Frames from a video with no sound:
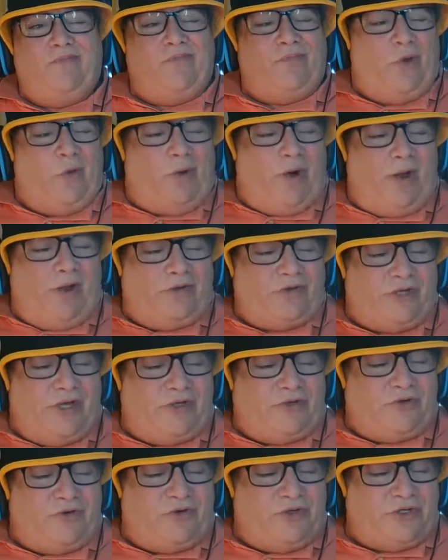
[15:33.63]
Ohio
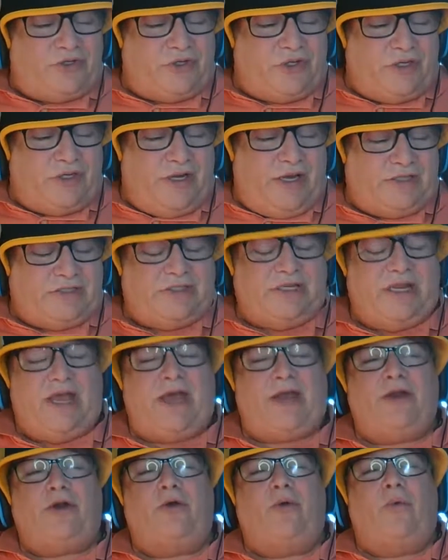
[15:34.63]
State traditionally hasn't
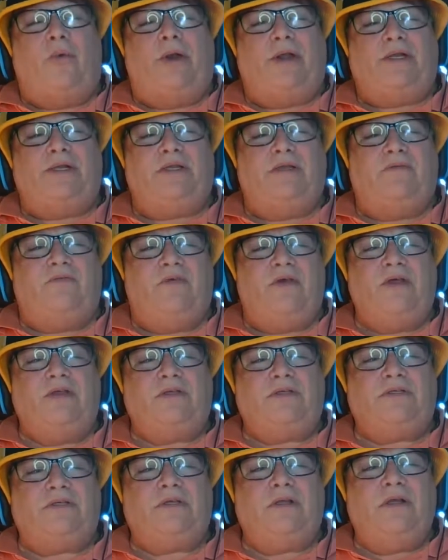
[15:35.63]
had a great
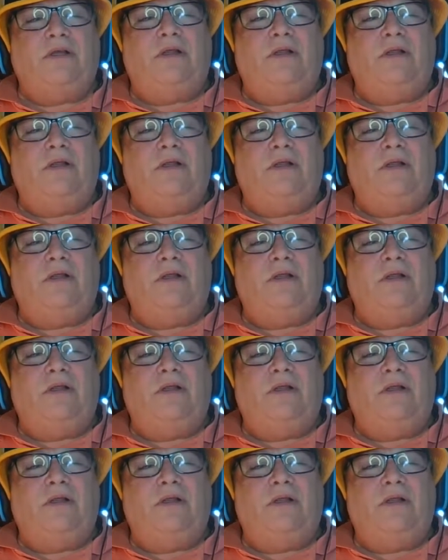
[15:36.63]
defense.